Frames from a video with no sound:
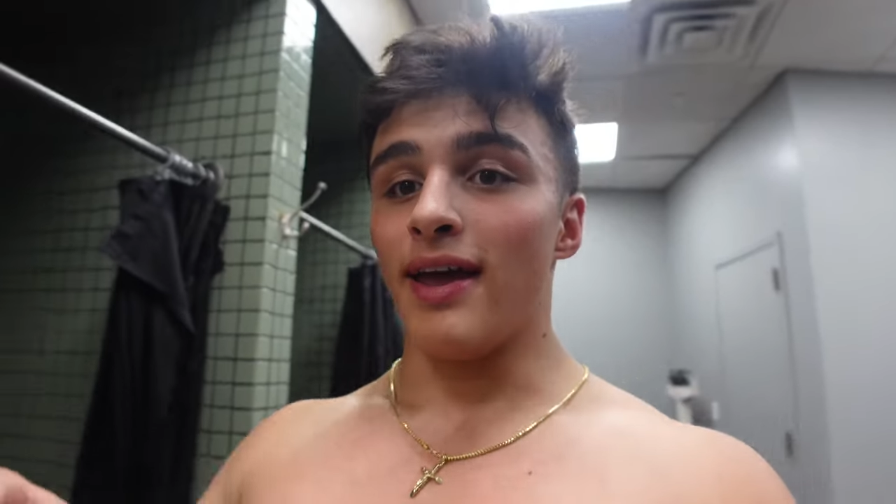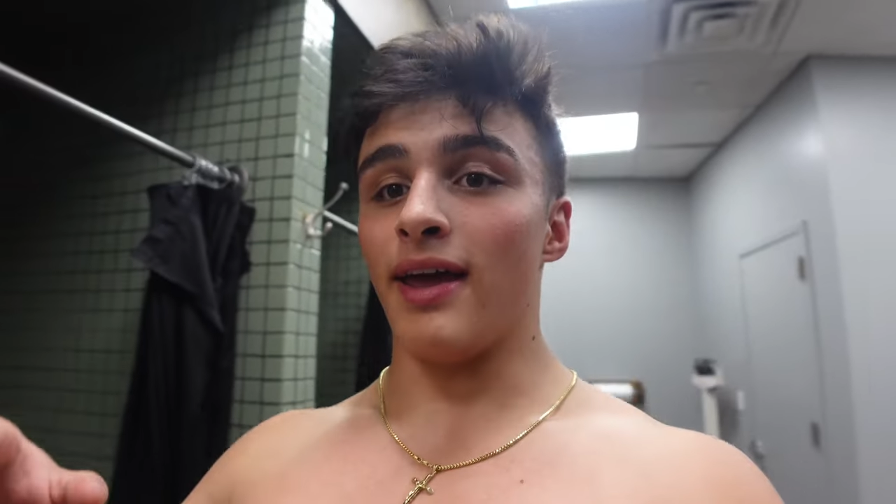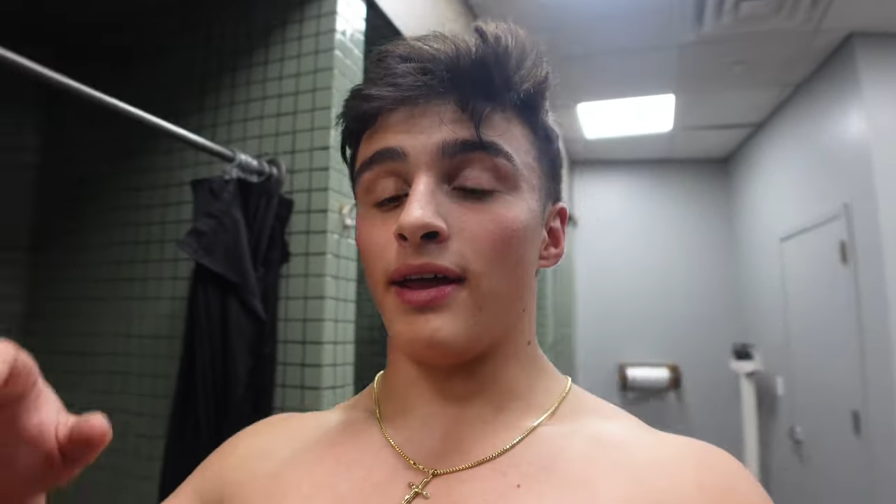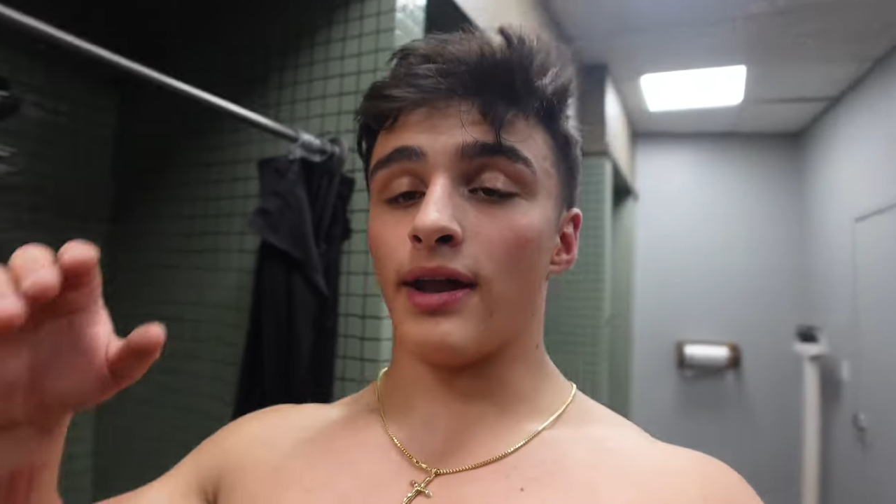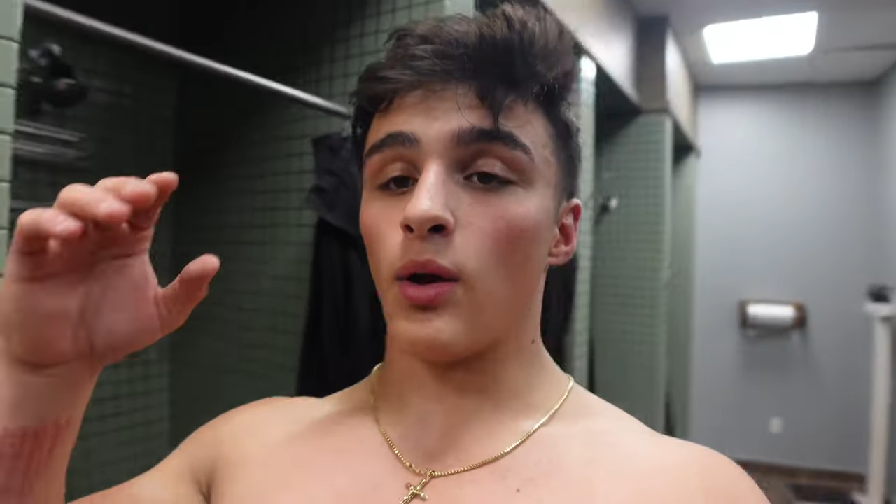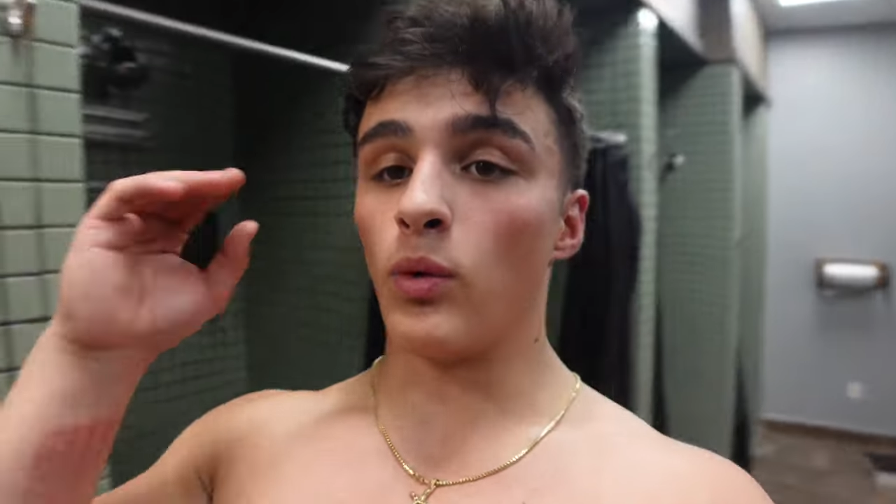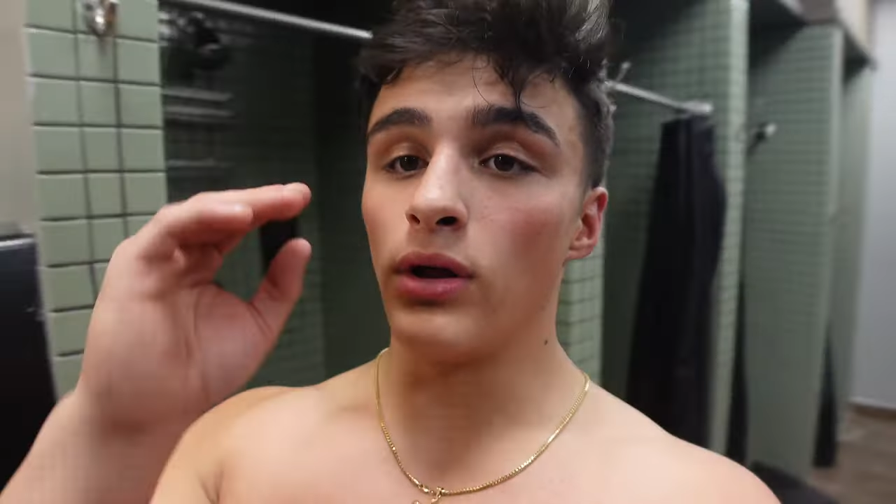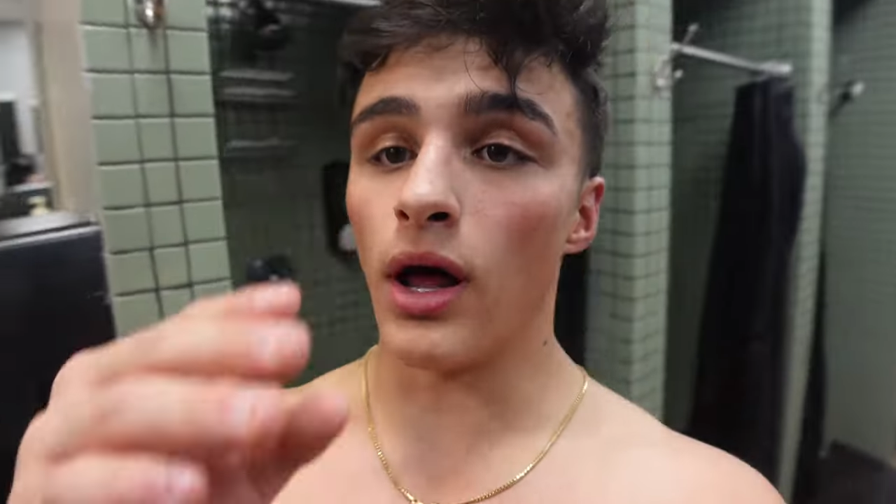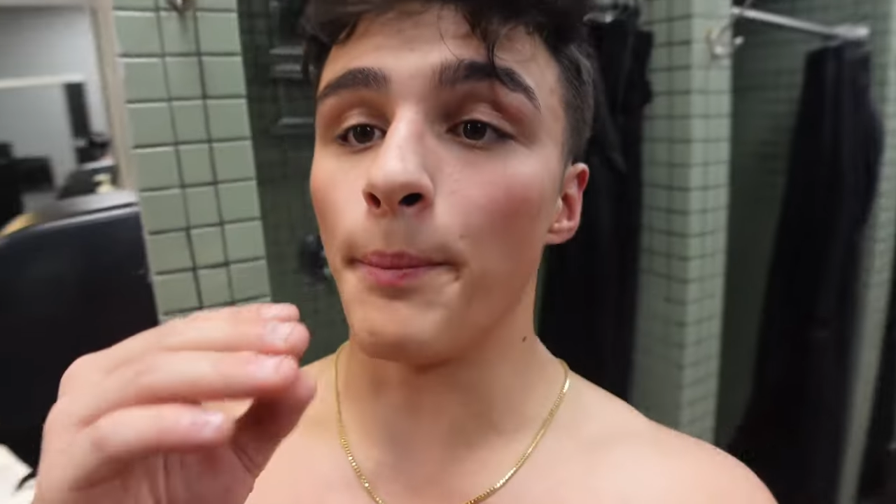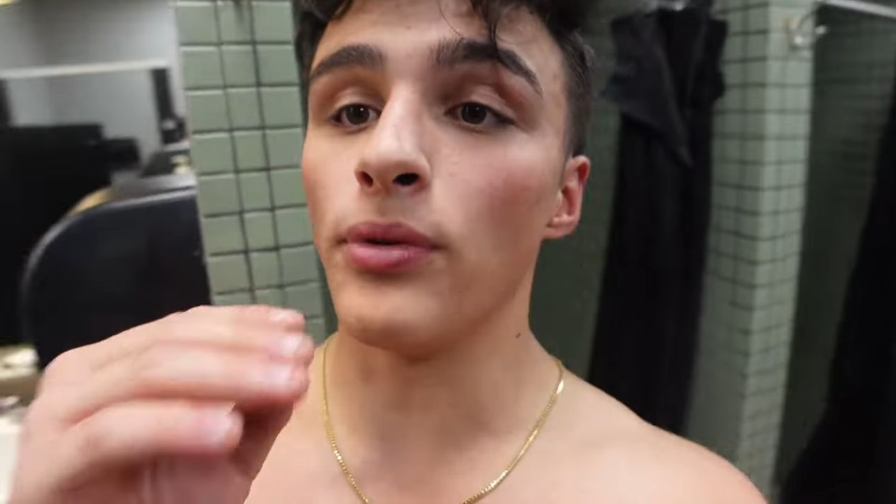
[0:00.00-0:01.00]
and I
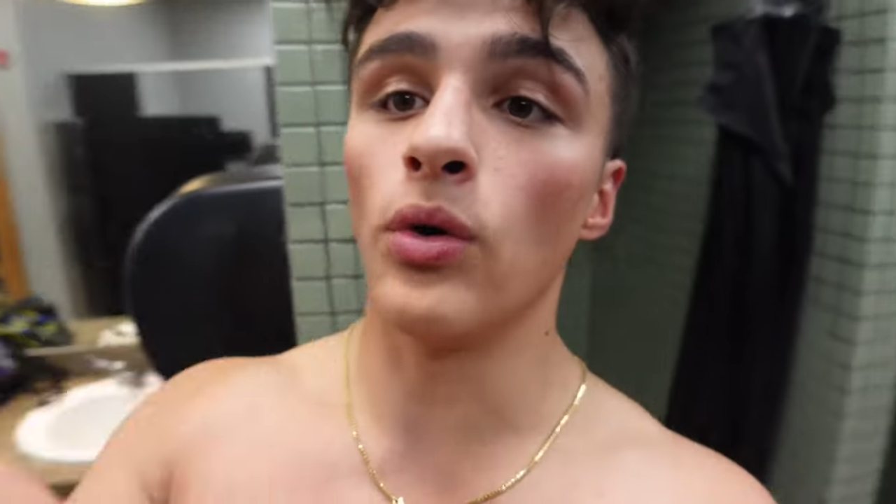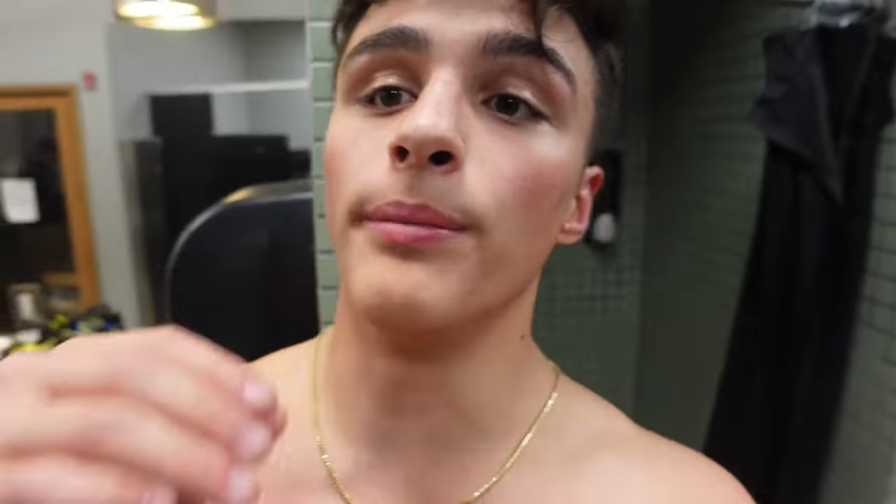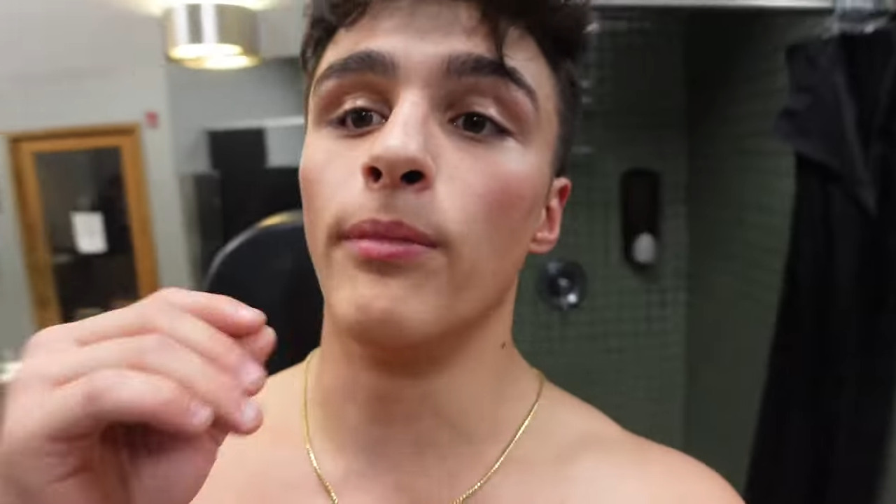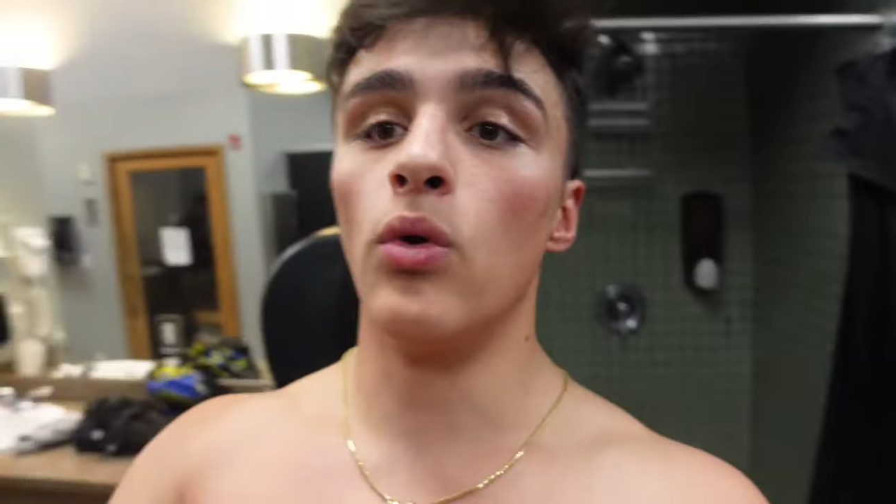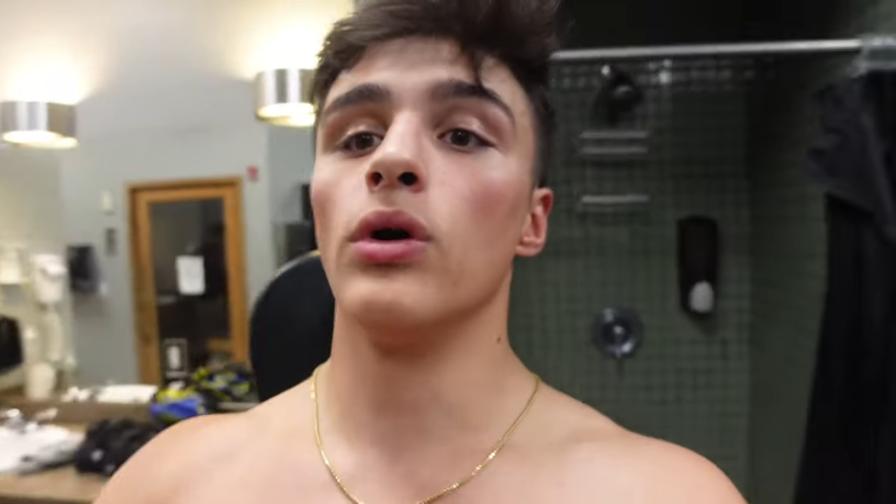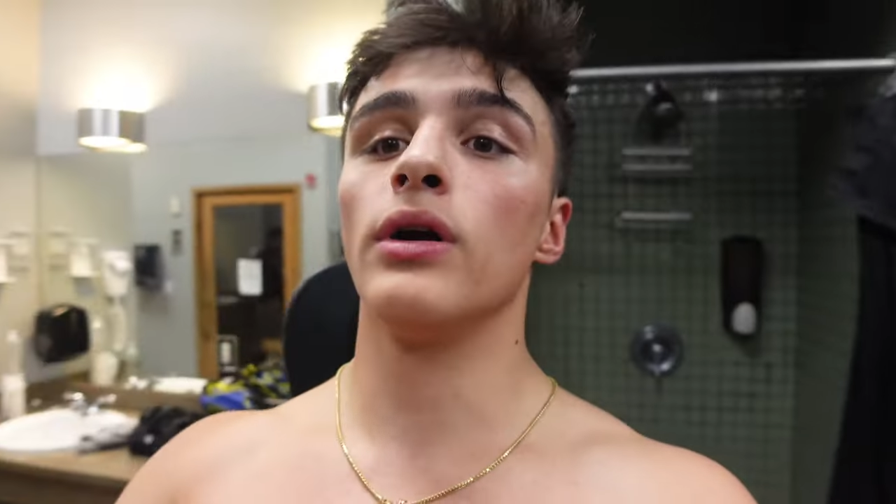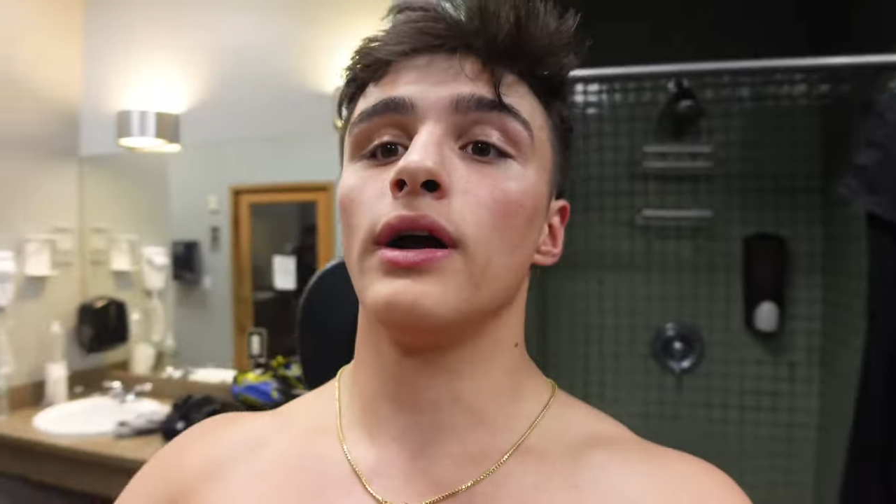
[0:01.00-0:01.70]
will upload more.